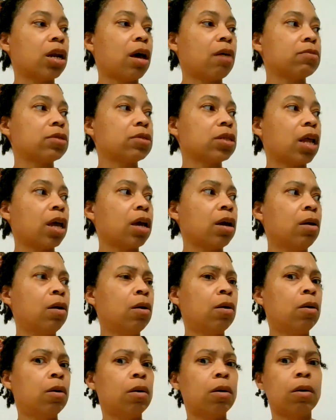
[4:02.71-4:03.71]
And I was like,
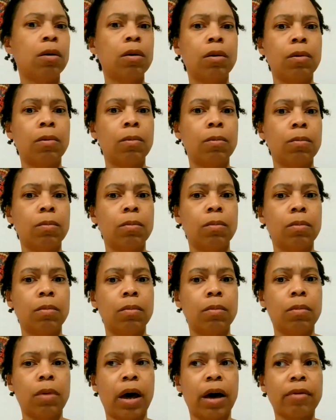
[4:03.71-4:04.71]

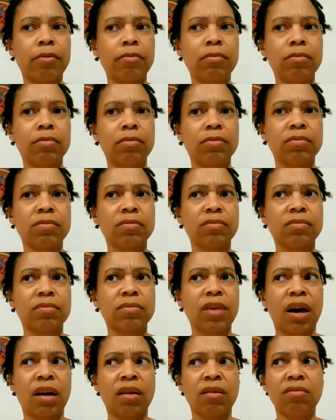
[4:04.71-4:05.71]
I
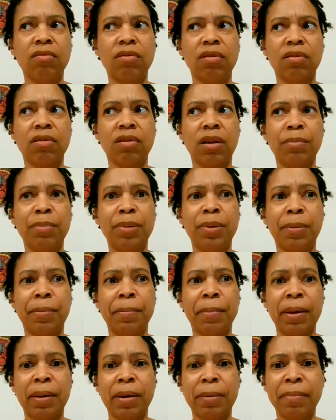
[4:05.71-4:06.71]
don't know that I'm be
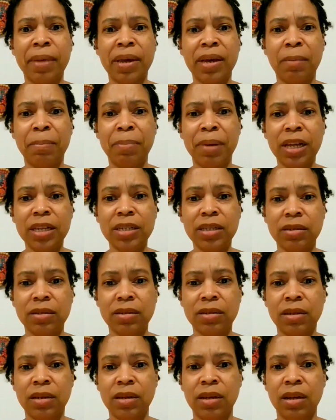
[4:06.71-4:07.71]
able to make a
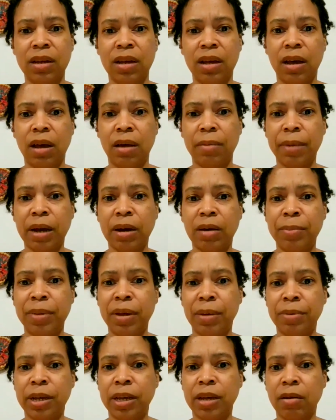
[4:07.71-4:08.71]
bus. I'm not gonna
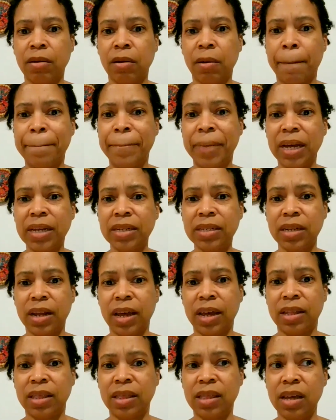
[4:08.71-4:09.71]
be able to get on a bus
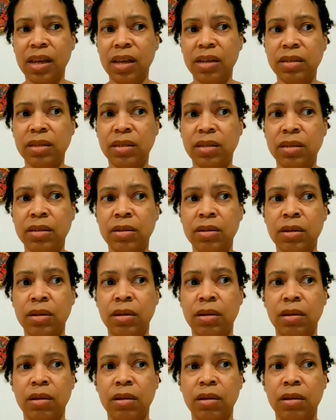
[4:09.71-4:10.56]
like this.